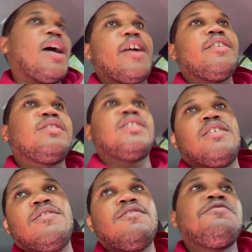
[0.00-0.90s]
higher
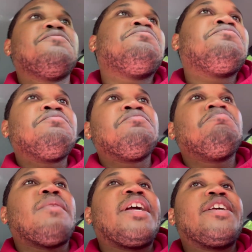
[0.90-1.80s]
self,
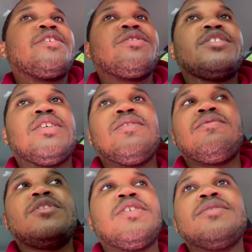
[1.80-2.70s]
my inner self,
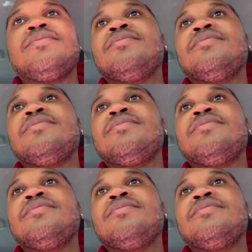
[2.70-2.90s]
you know.